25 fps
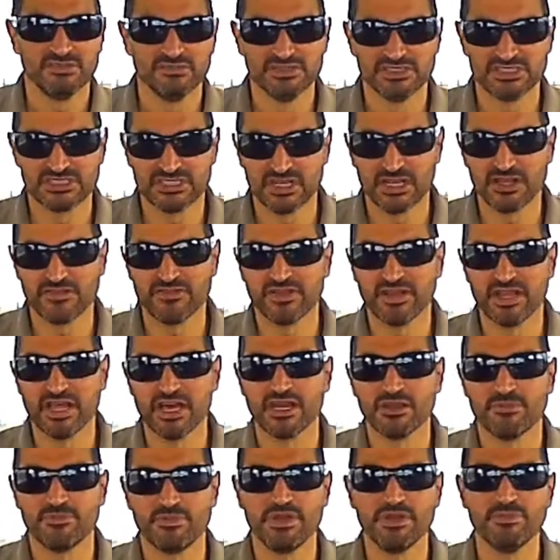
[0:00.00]
we still have a
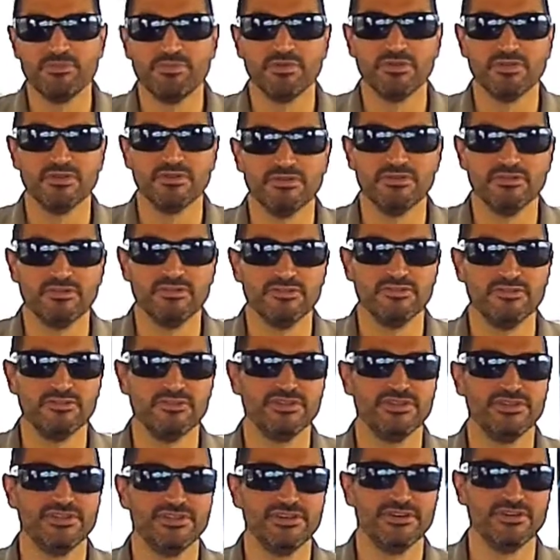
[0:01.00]
lot of people who,
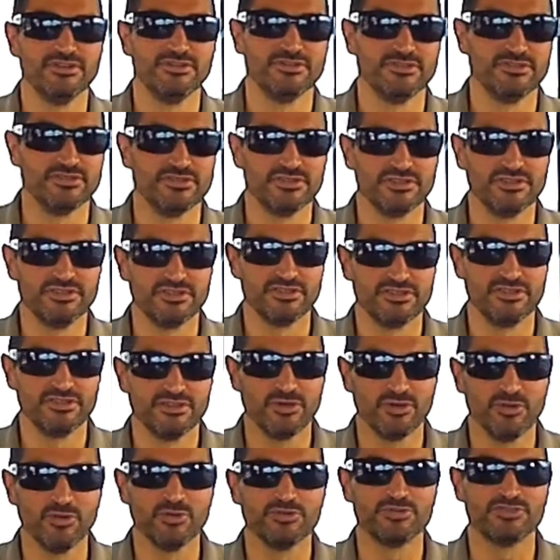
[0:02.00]
you know, the, the
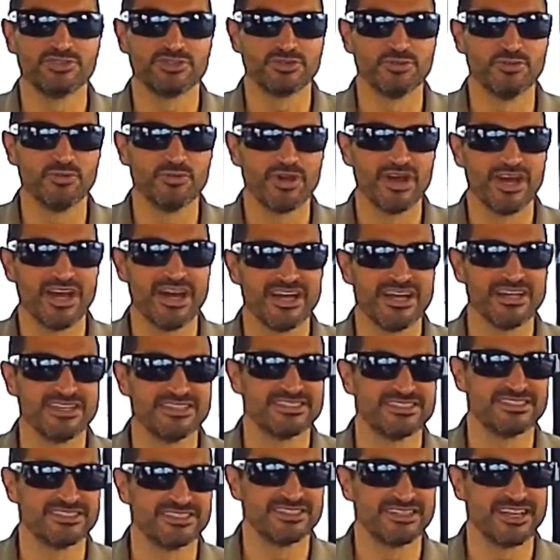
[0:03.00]
old school
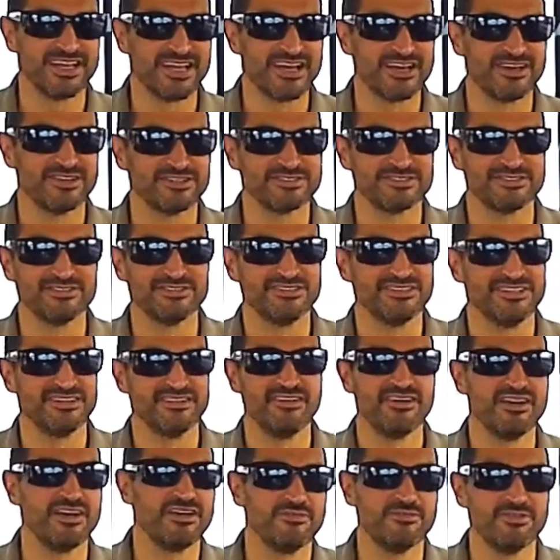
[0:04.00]
guys and yeah. gals, are, you
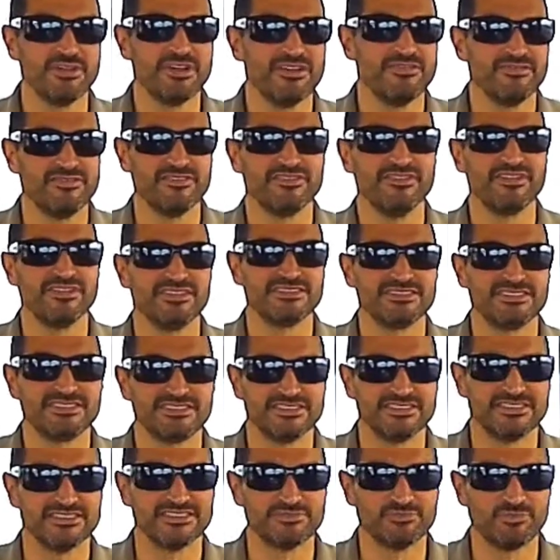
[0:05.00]
know, ah, whatever.
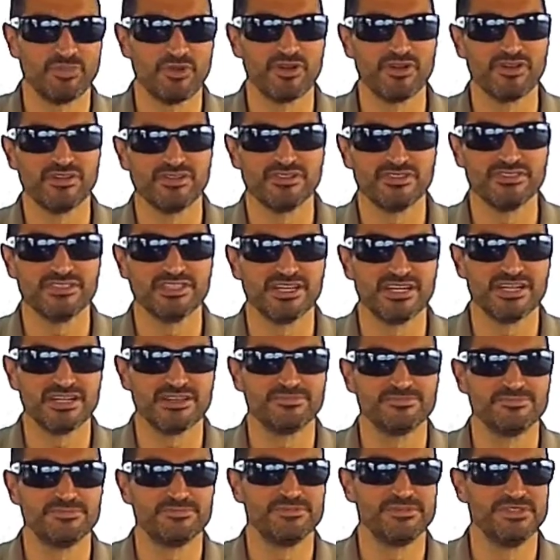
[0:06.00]
That's just part of the
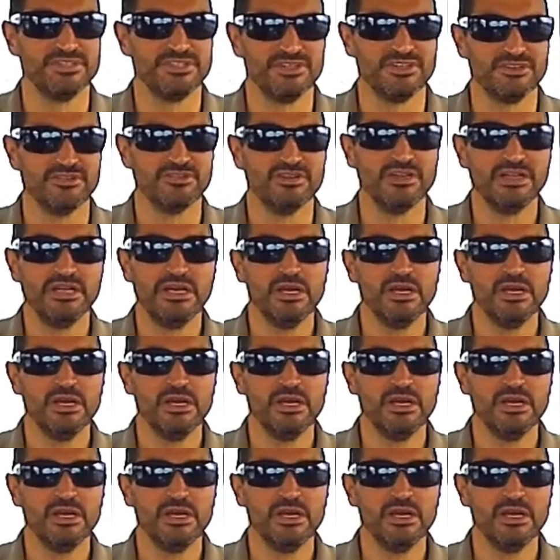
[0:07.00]
job, you know.